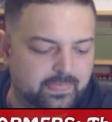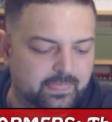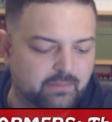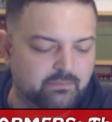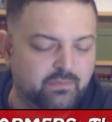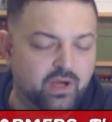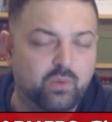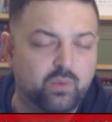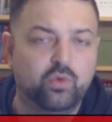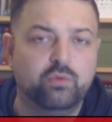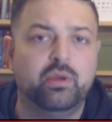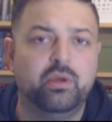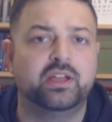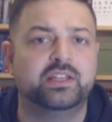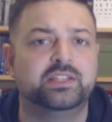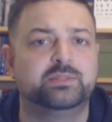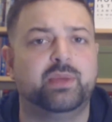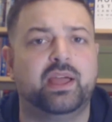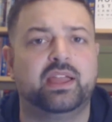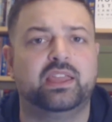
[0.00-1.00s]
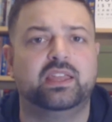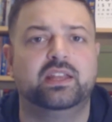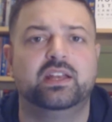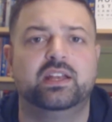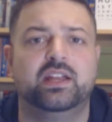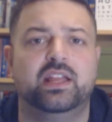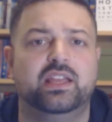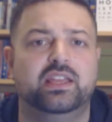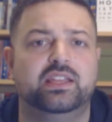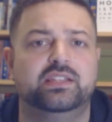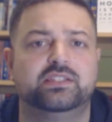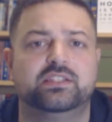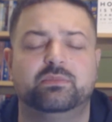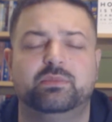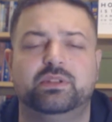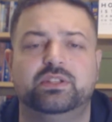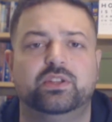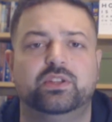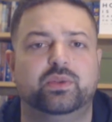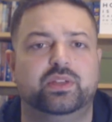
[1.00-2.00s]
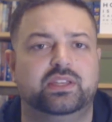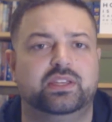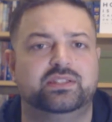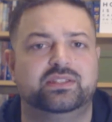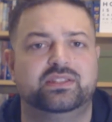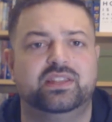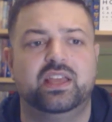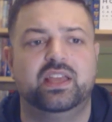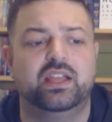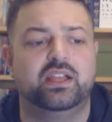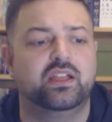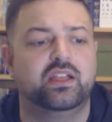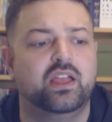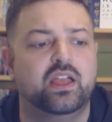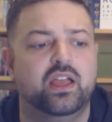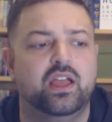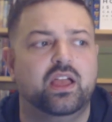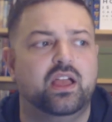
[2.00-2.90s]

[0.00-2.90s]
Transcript: Mark Wahlberg is back in it. He's going to be doing his thing.